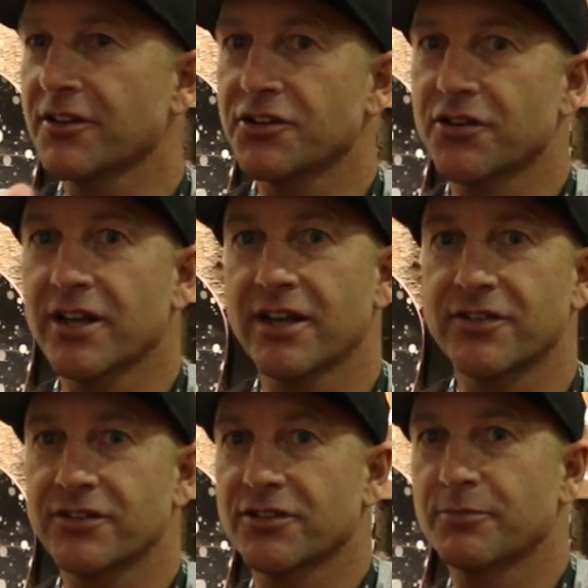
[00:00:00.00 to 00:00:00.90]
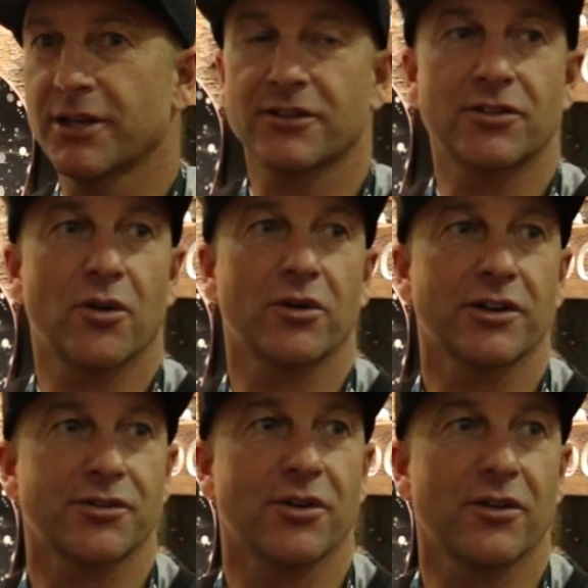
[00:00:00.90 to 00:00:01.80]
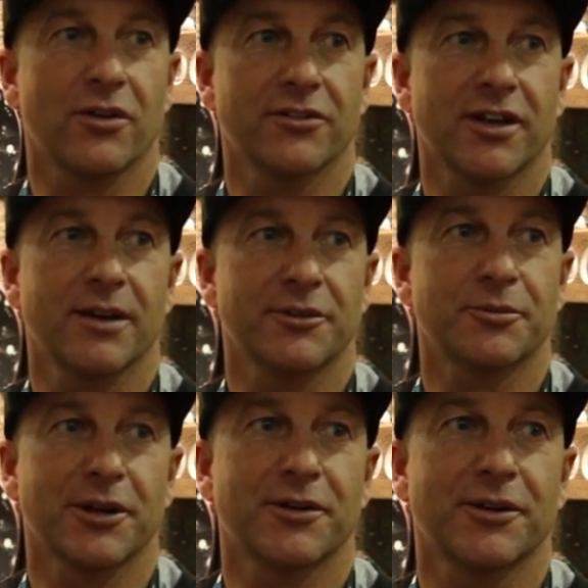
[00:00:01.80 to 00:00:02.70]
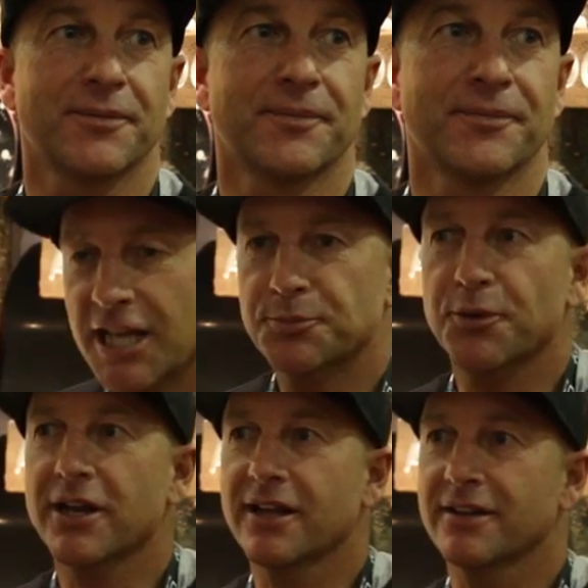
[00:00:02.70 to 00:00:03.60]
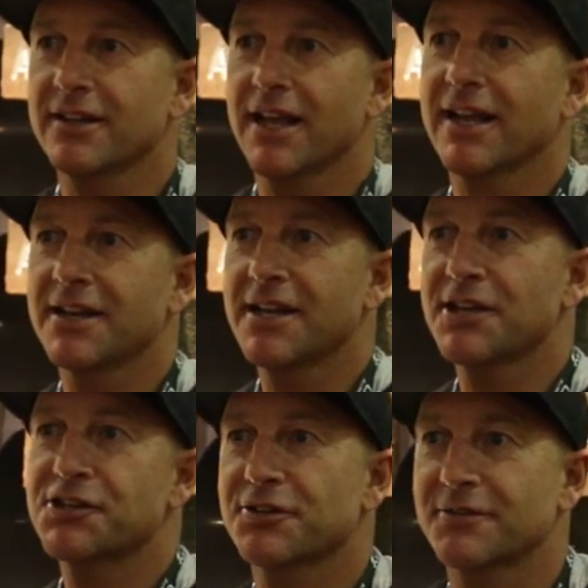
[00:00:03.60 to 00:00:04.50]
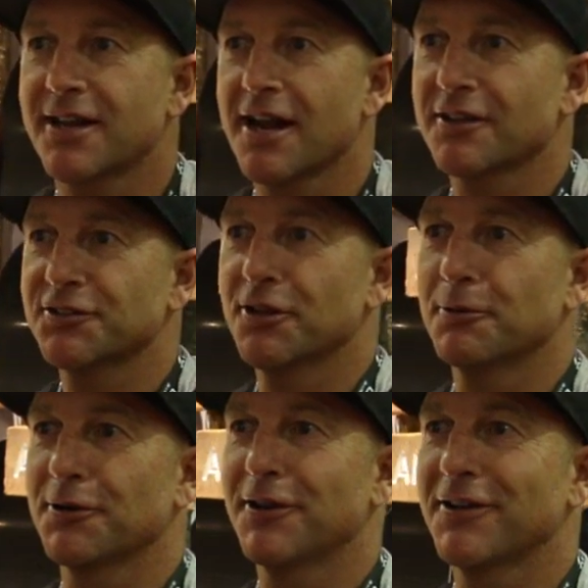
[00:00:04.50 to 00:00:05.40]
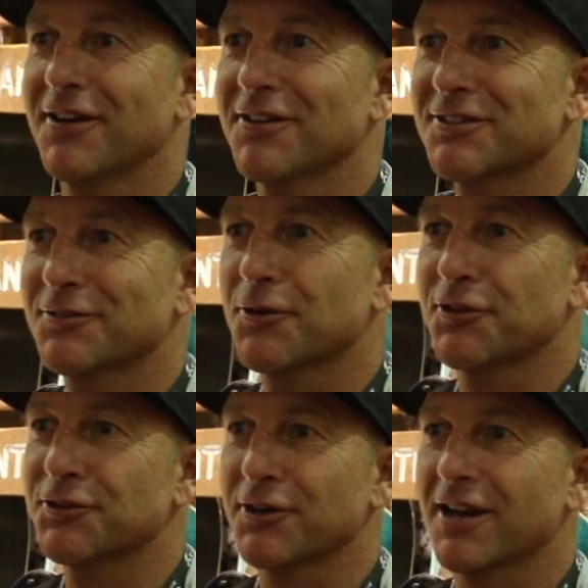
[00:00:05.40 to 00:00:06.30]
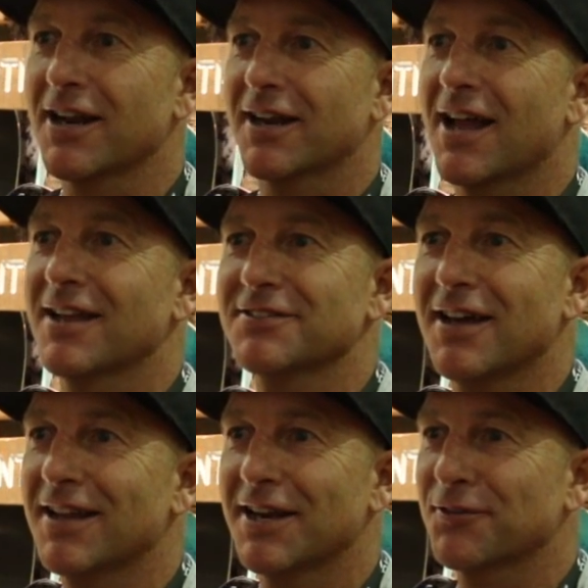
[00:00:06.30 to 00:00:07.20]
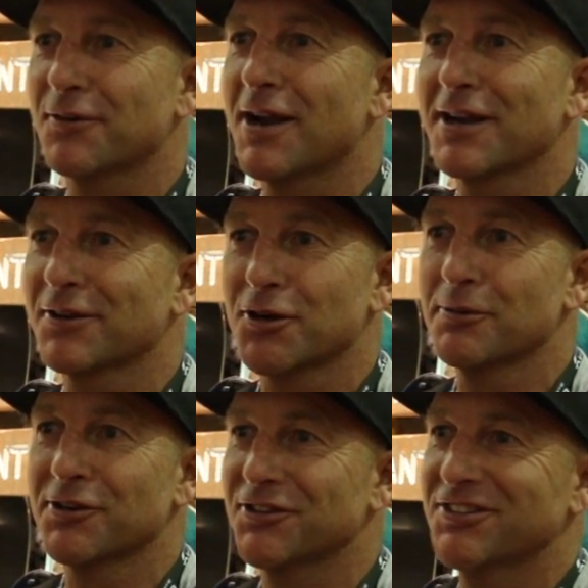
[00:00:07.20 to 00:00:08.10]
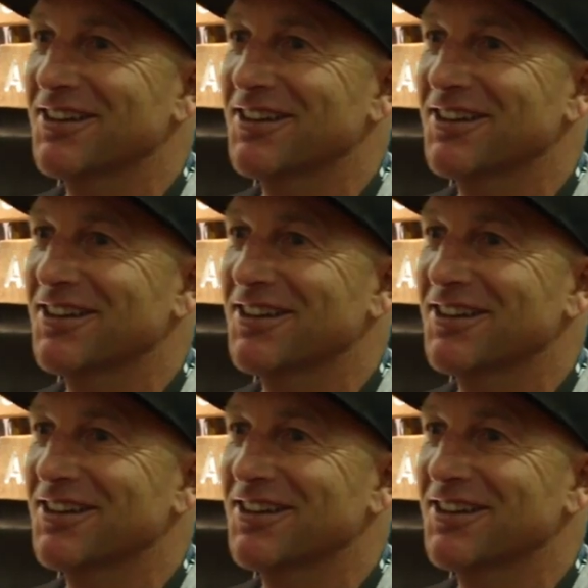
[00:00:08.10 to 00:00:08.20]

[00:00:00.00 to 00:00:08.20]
in the trees and just be in total control the whole time. It's pretty cool. It's pretty like a niche kind of snowboard though, you know, it's for a certain kind of guy. It's not like for riding groomers and